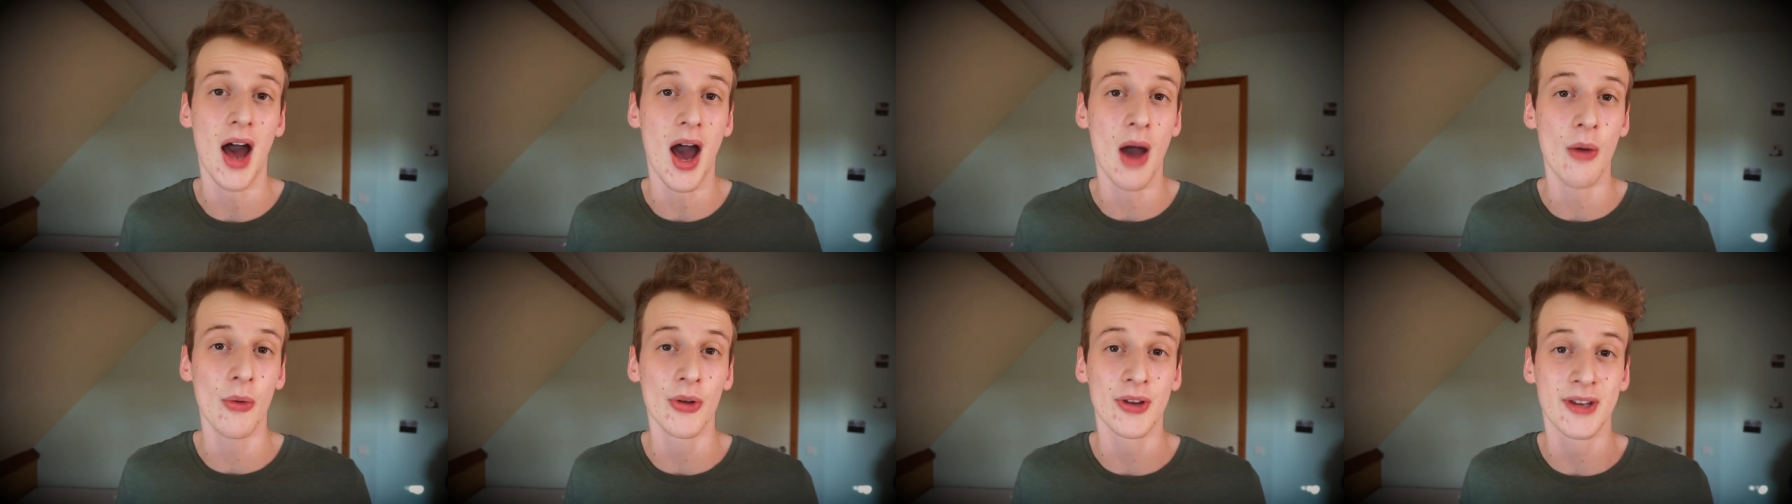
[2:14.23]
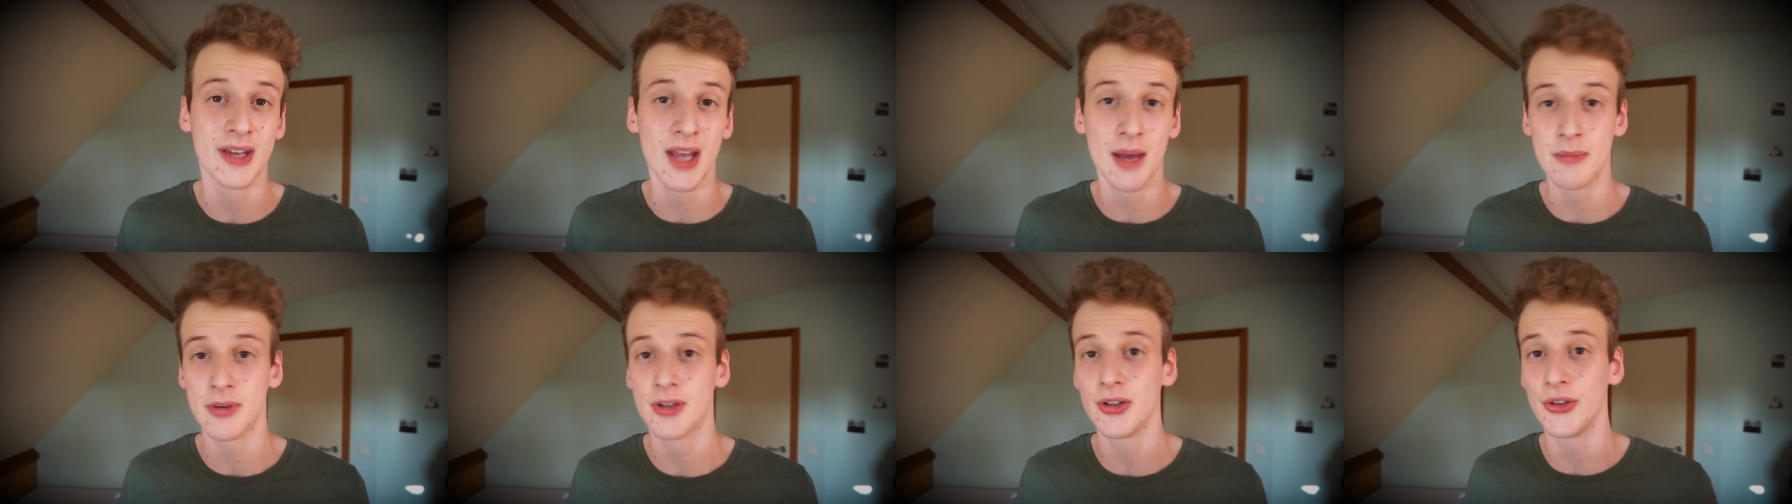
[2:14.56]
our
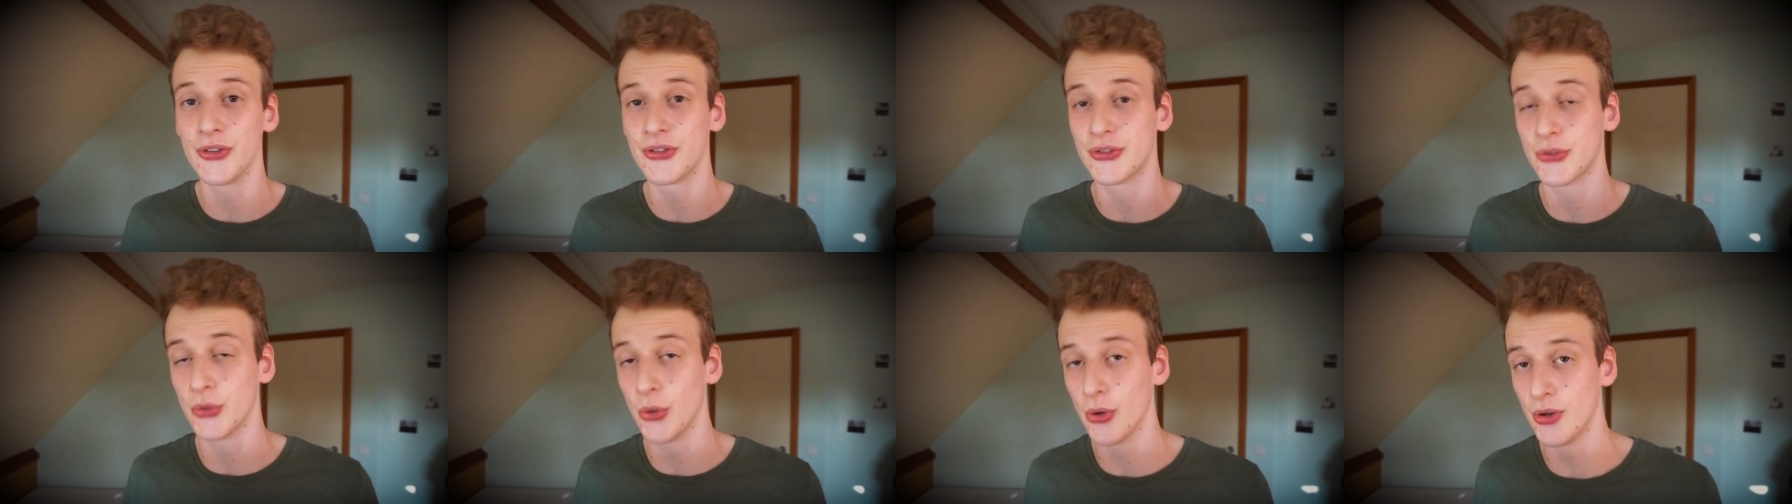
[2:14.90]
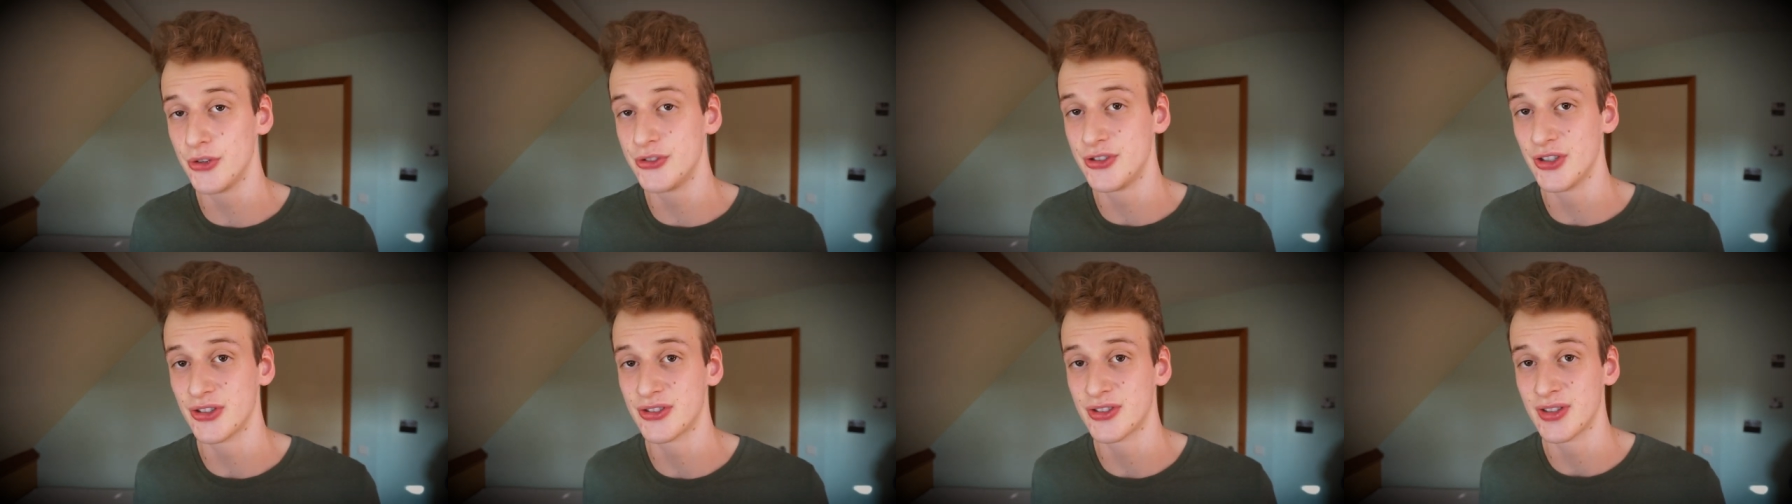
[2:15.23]
chemical
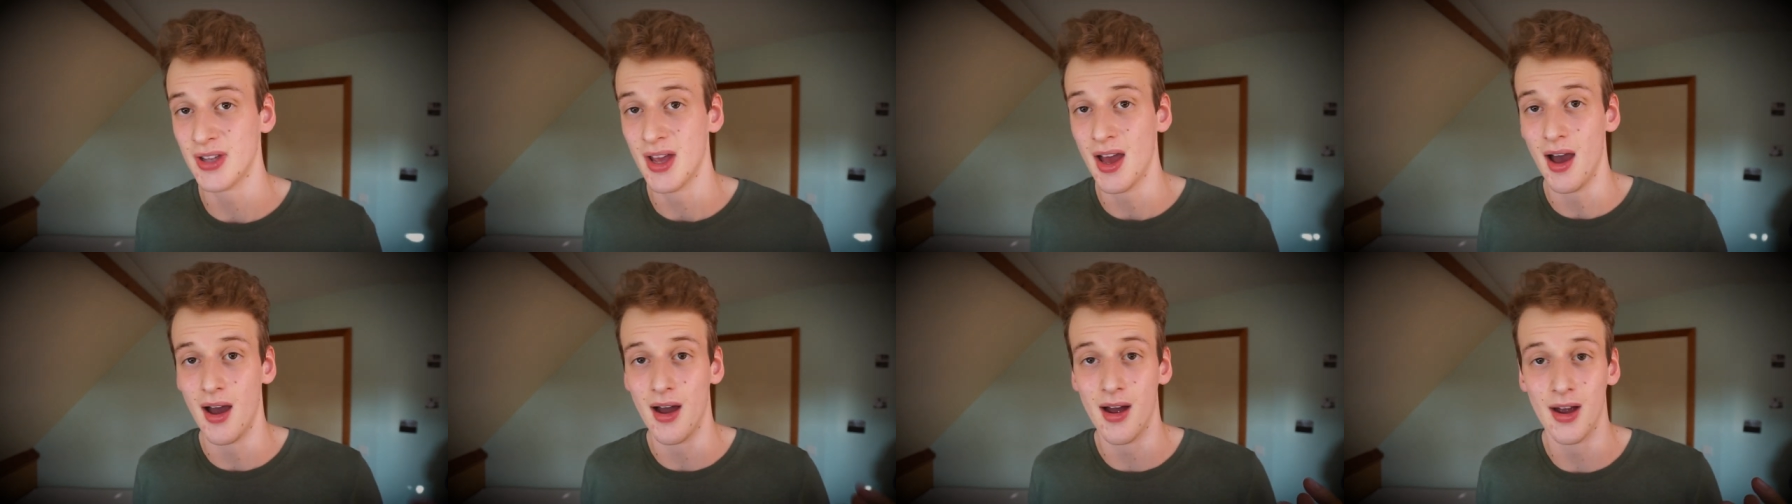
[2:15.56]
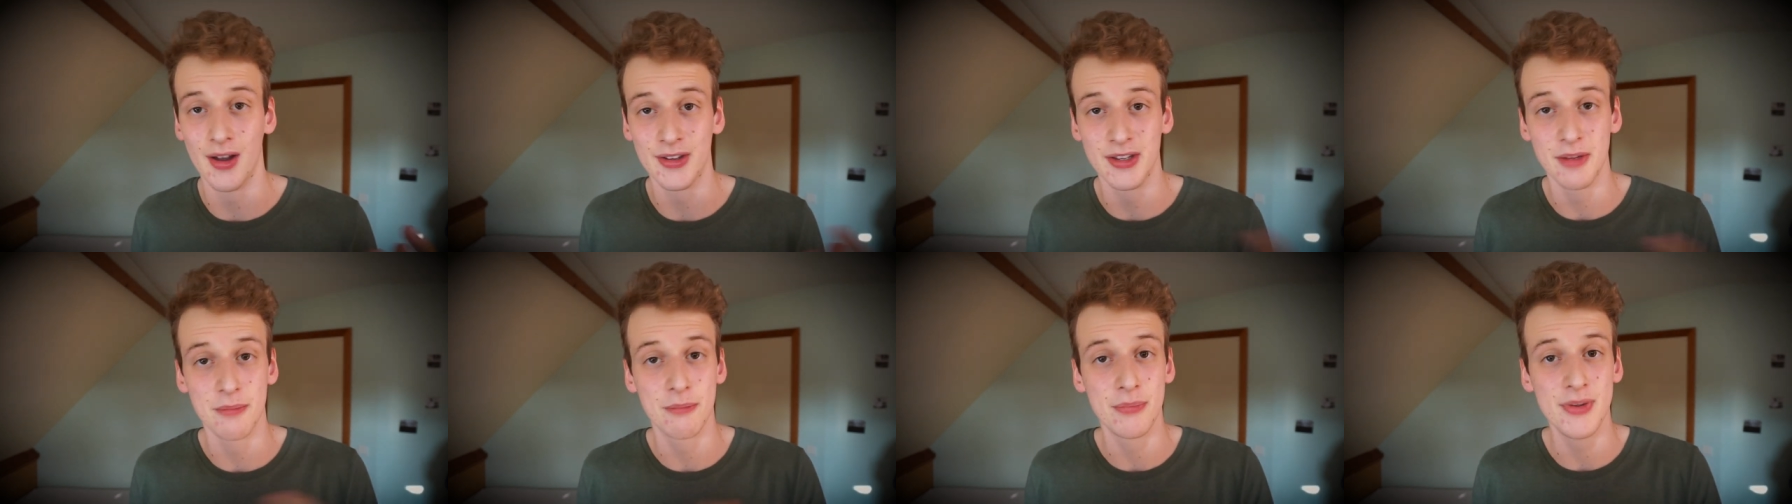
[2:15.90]
storages
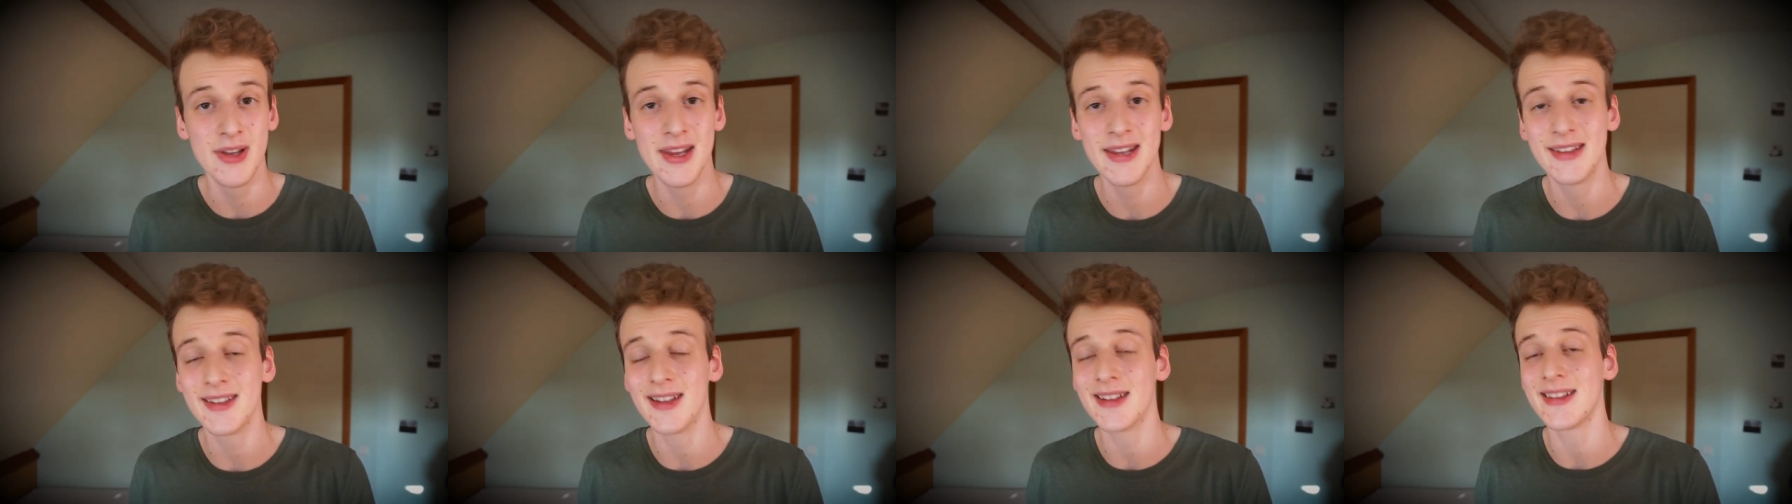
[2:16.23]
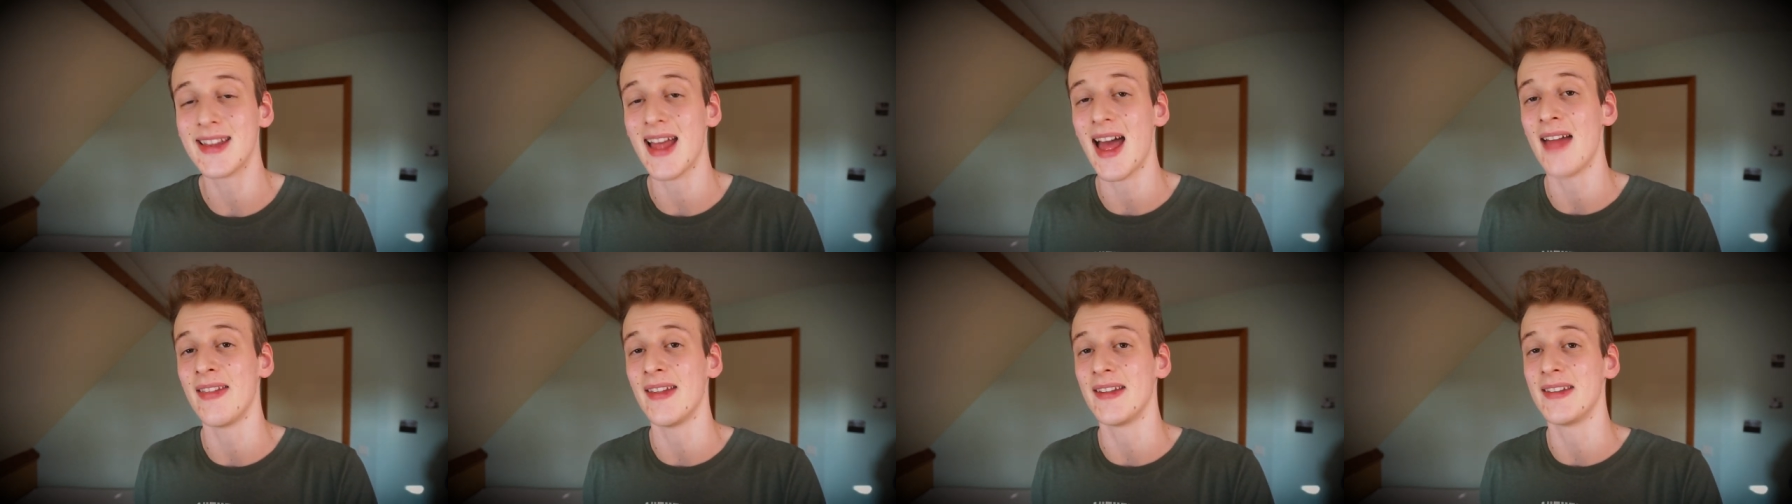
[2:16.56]
are depleted
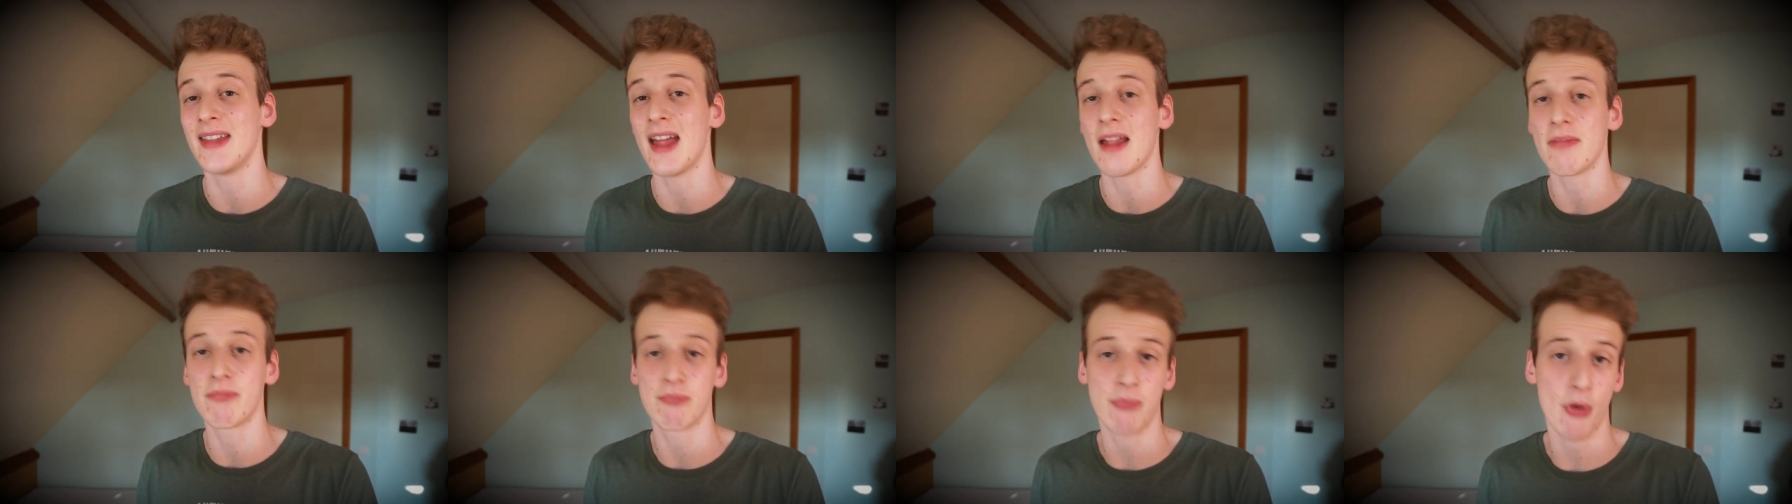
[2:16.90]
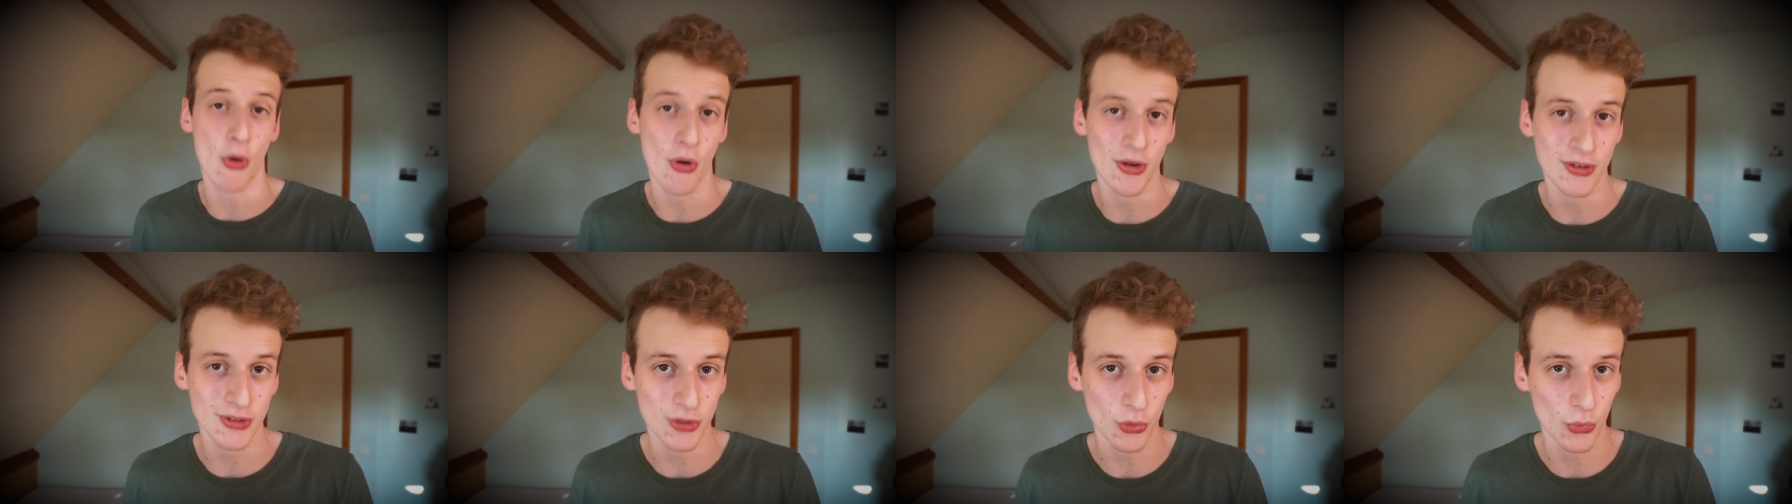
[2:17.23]
and at that
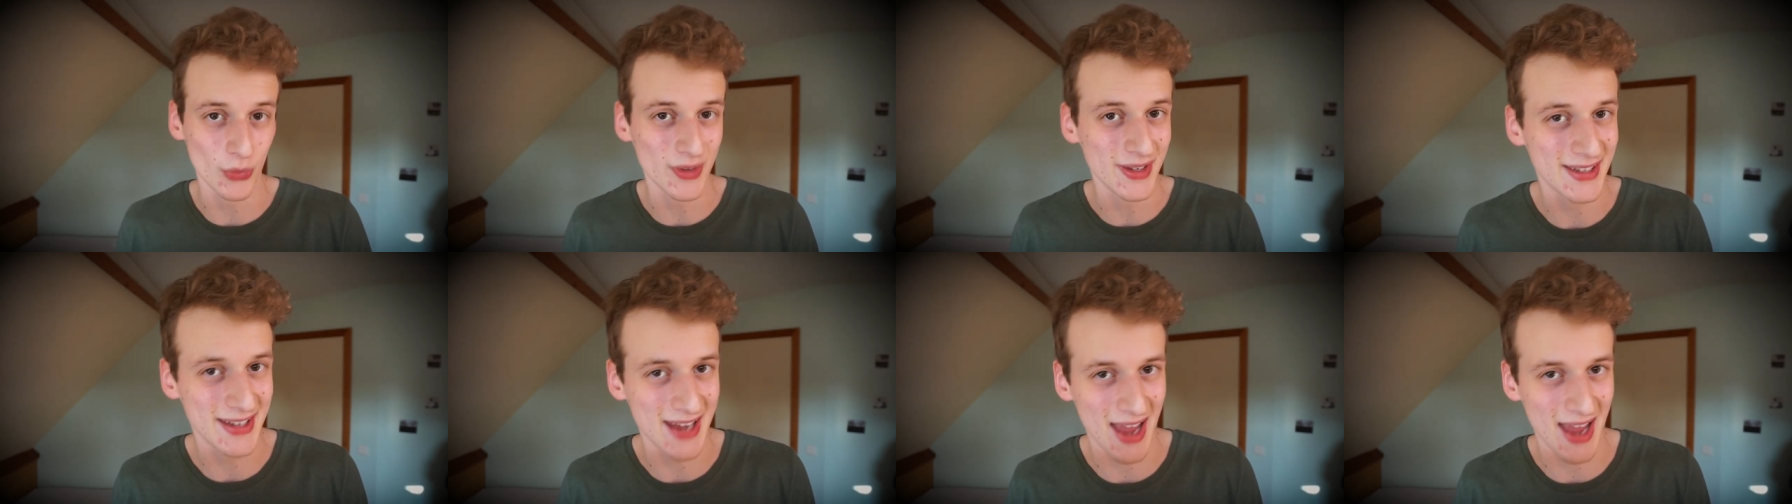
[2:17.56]
point we